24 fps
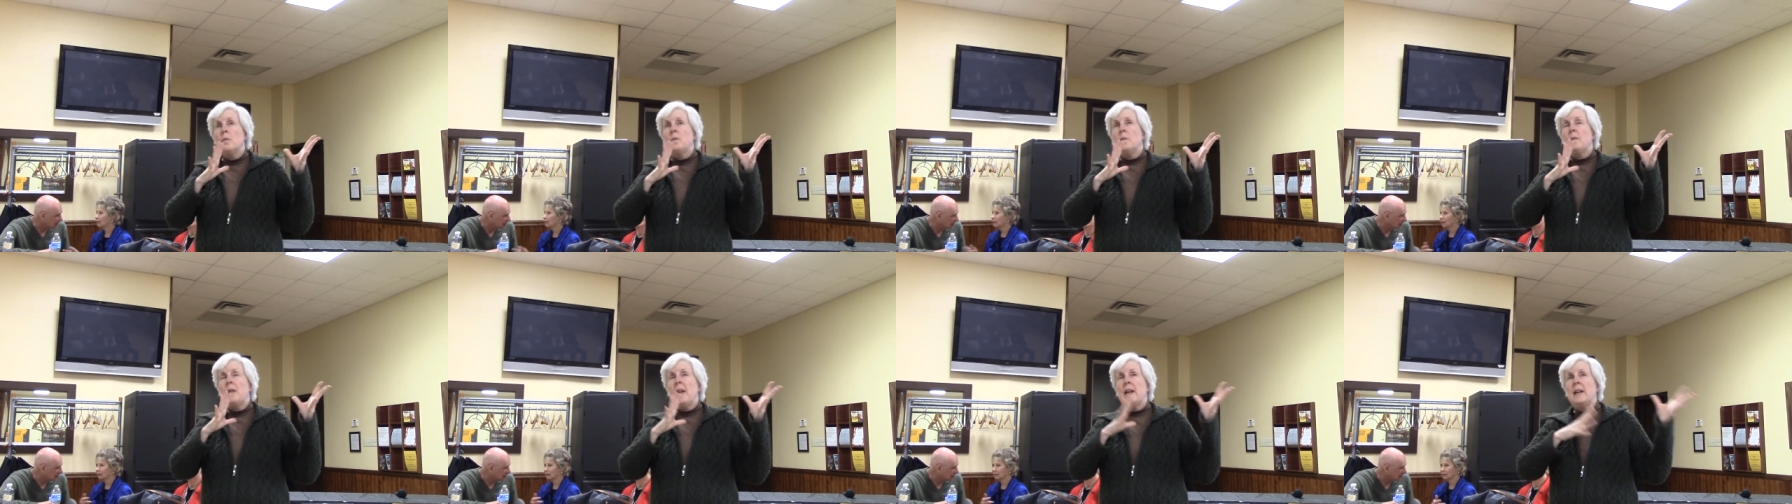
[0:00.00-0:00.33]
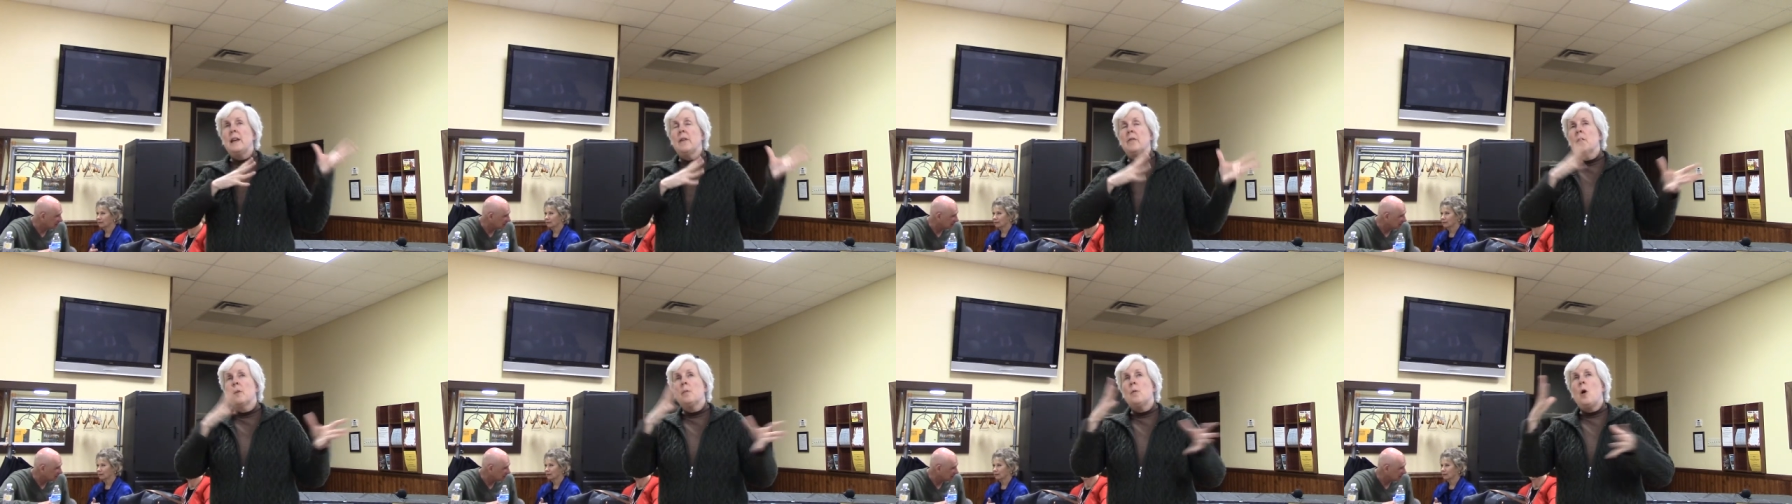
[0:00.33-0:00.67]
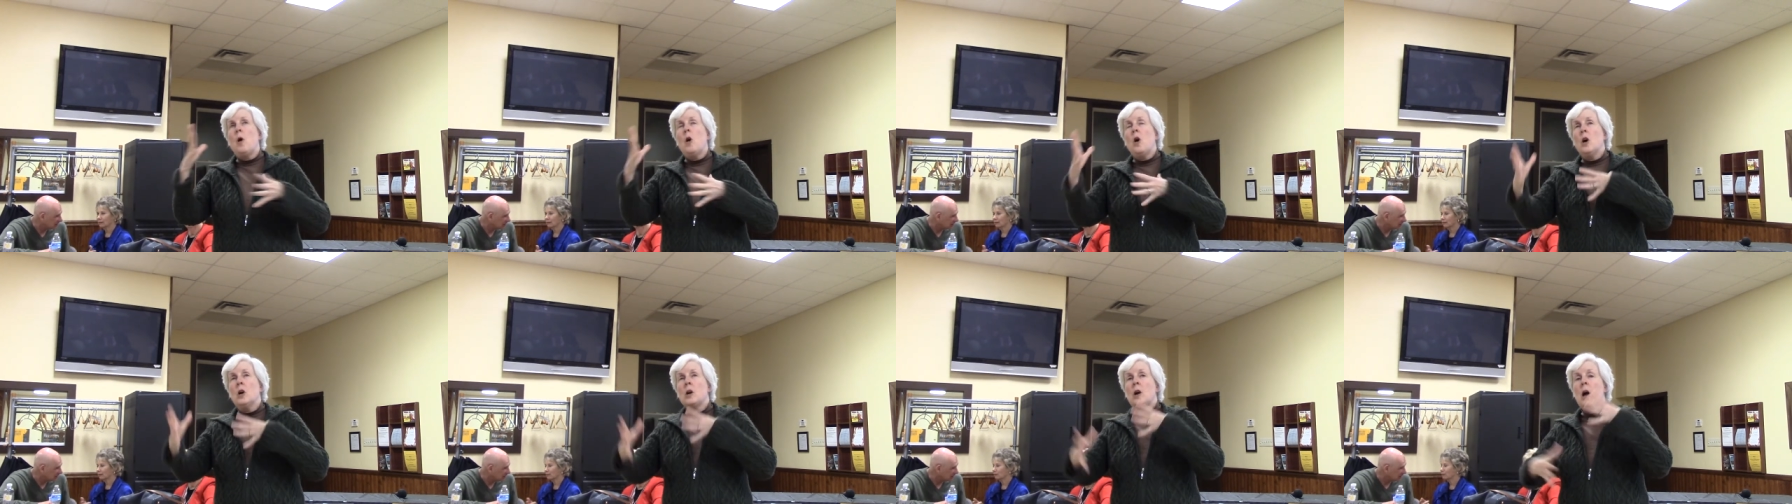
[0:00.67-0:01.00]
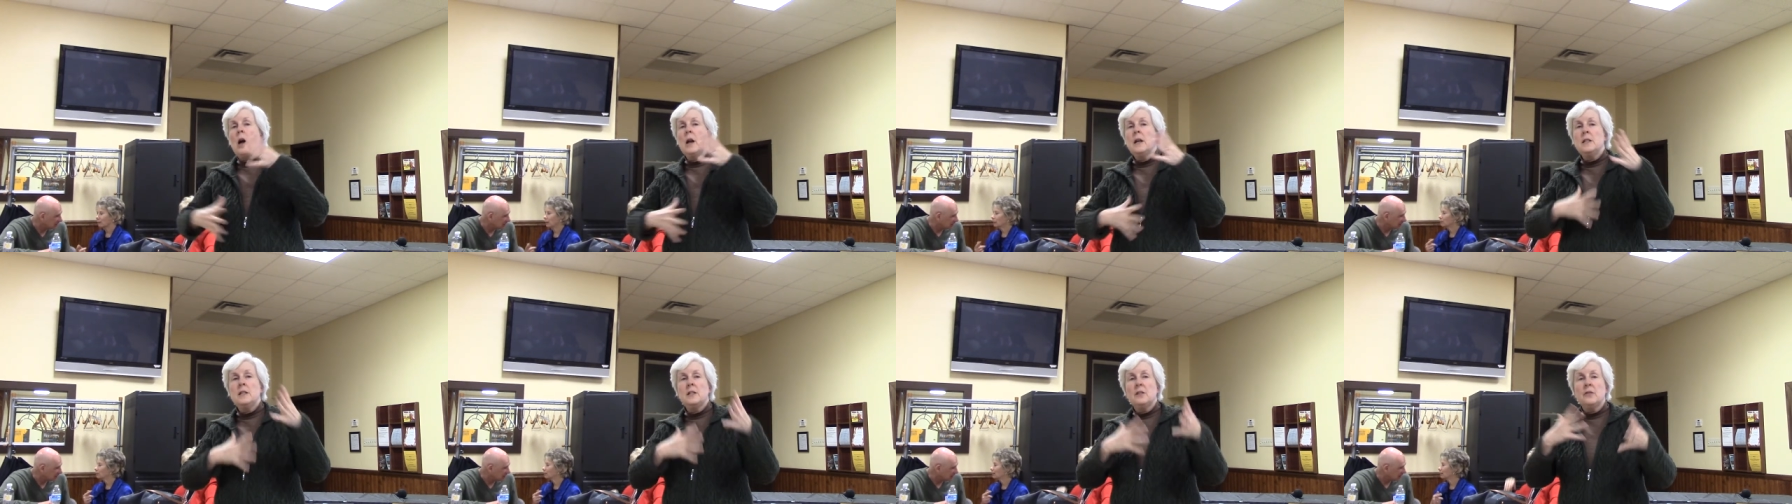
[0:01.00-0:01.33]
They give them all
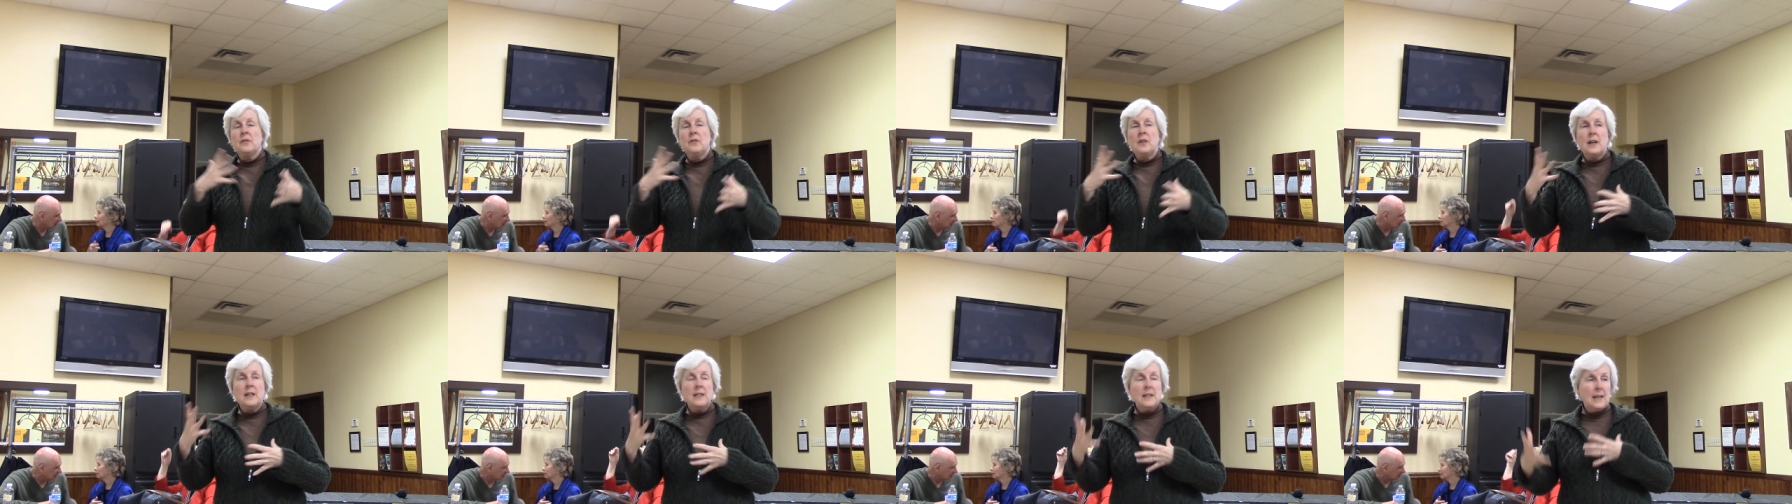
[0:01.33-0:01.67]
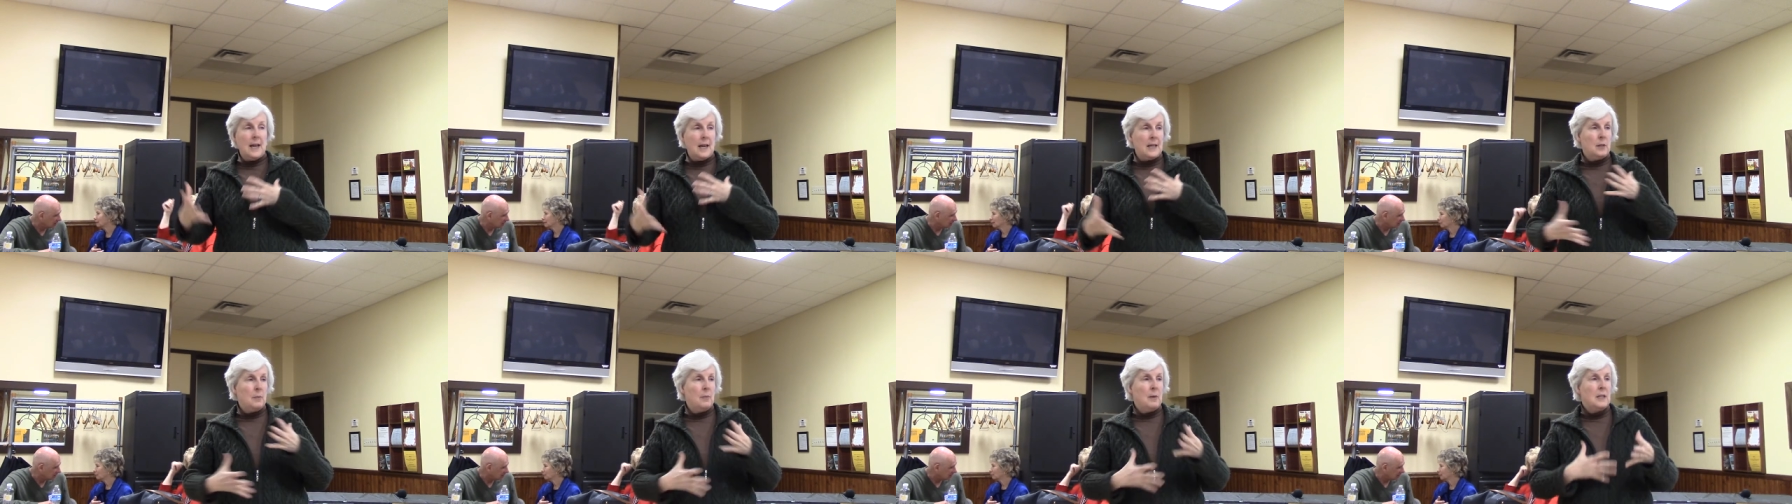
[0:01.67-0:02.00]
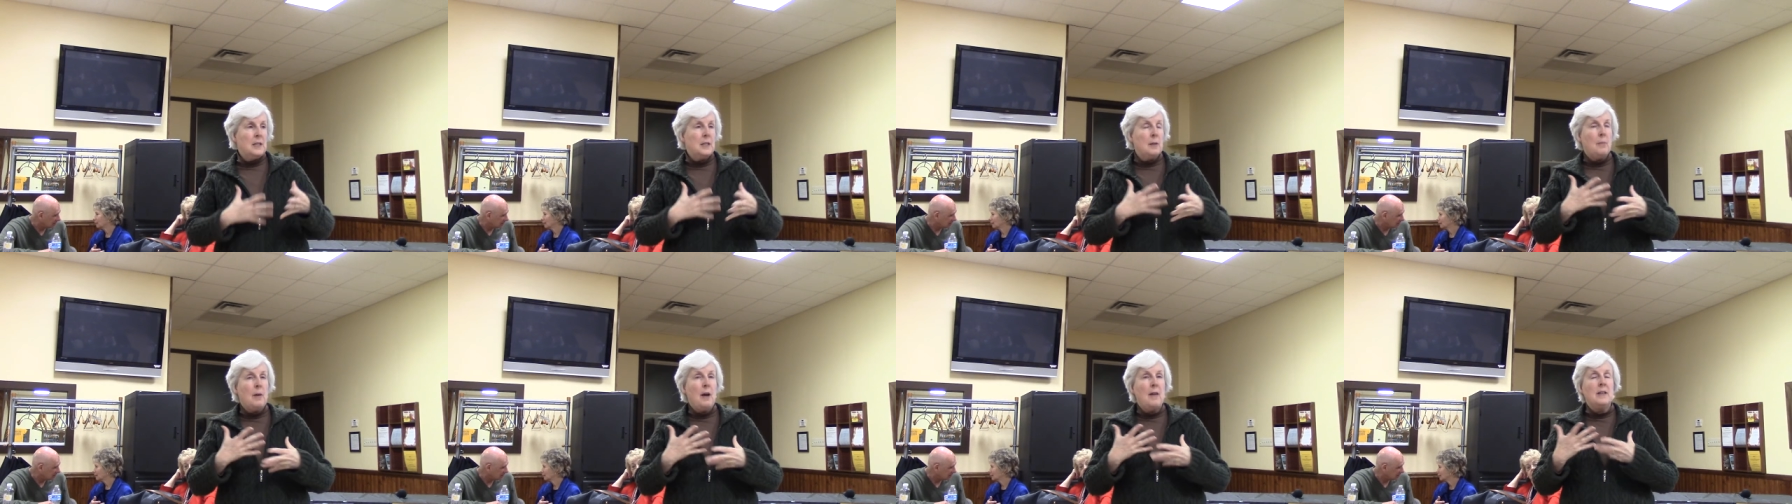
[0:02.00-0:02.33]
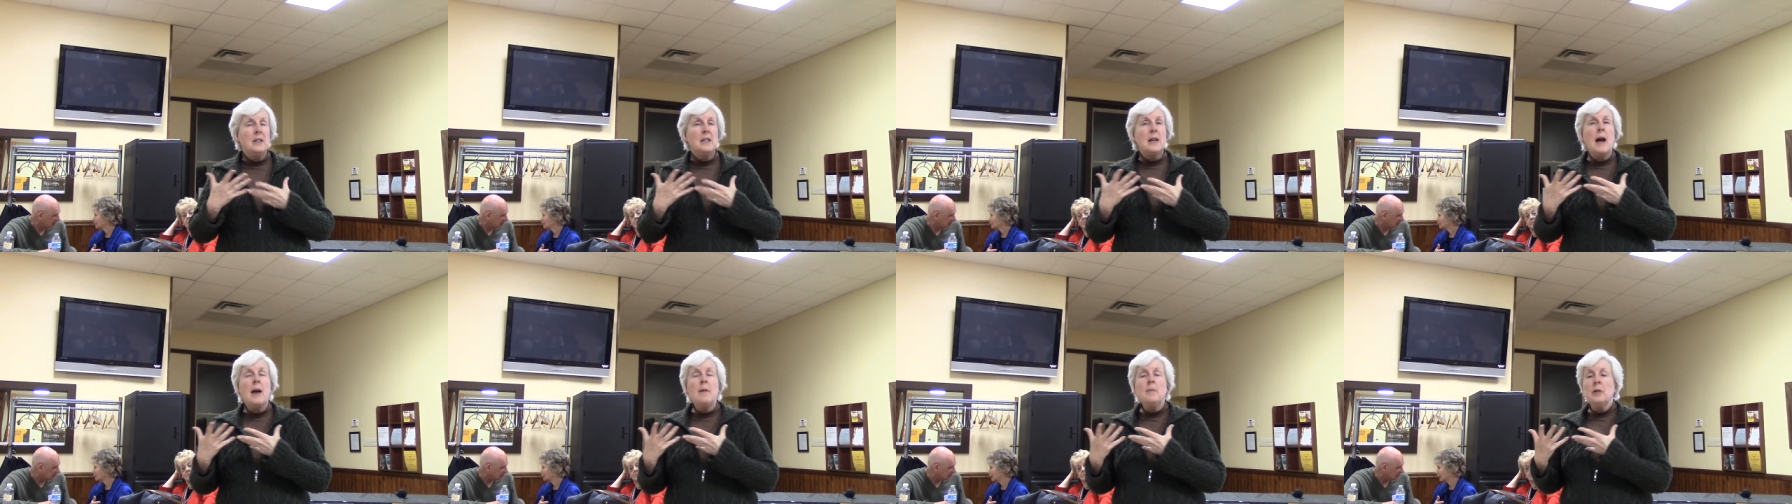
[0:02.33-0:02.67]
kinds of assessments, and by
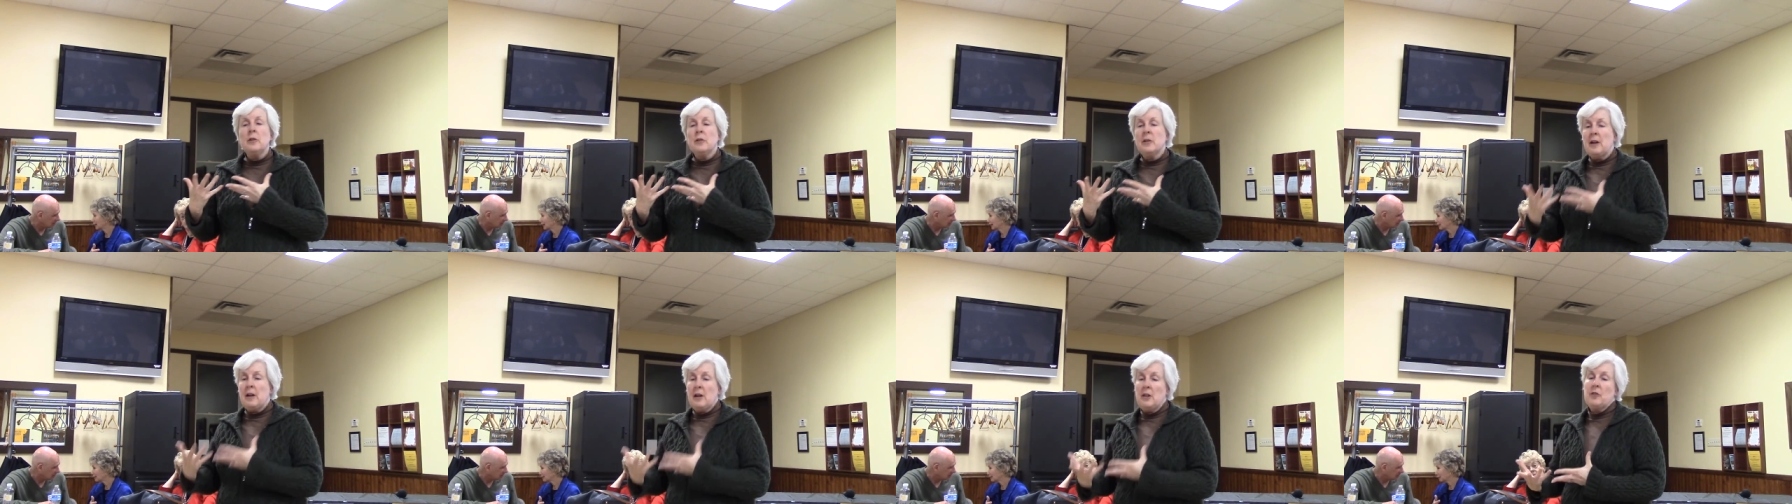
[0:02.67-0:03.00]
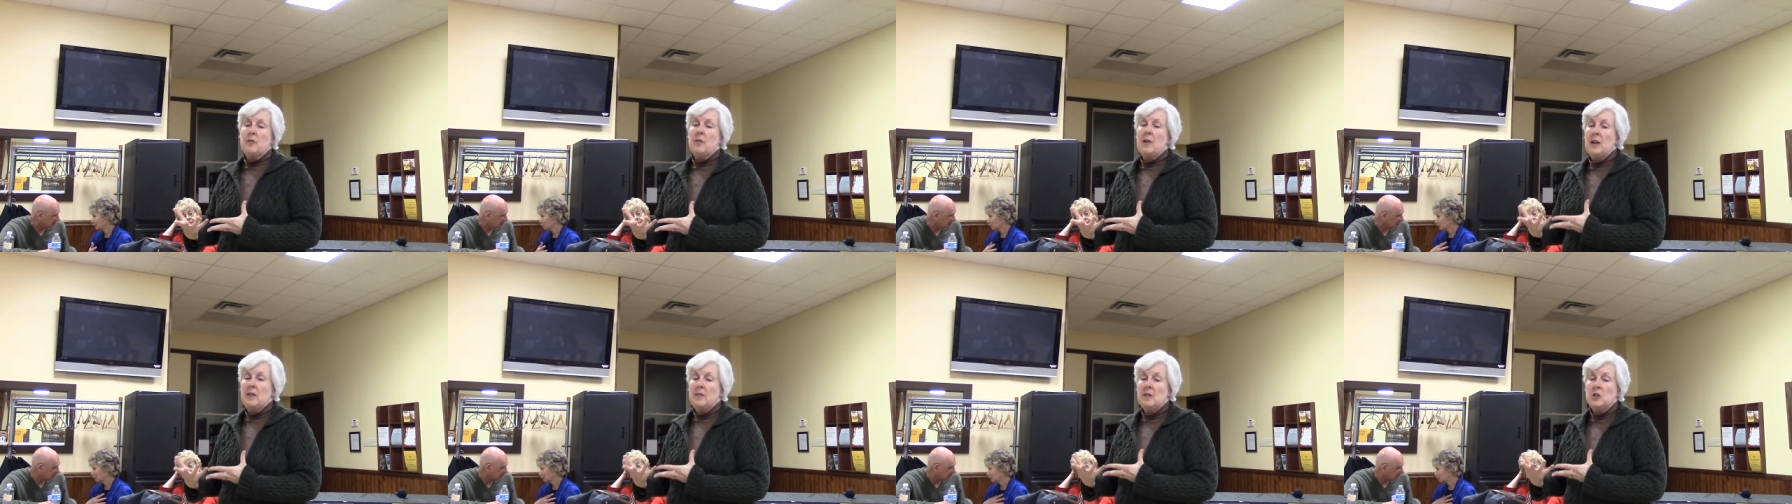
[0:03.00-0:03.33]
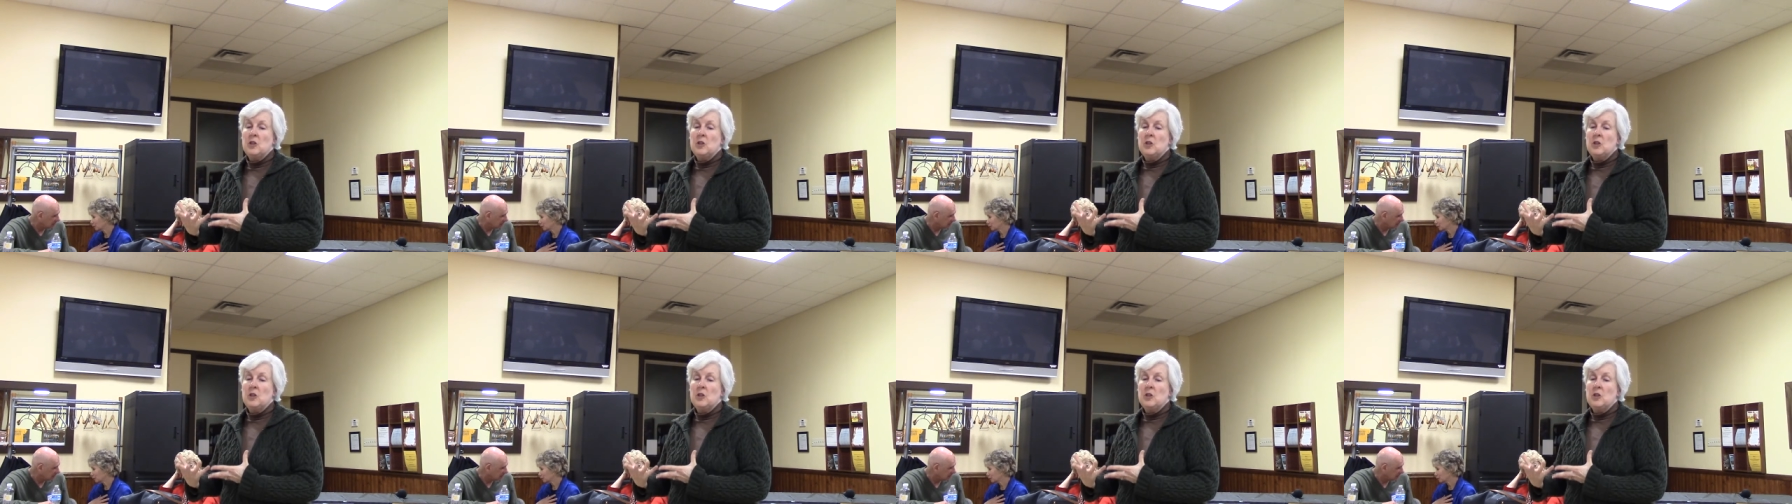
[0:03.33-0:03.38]
the time they're in eighth grade,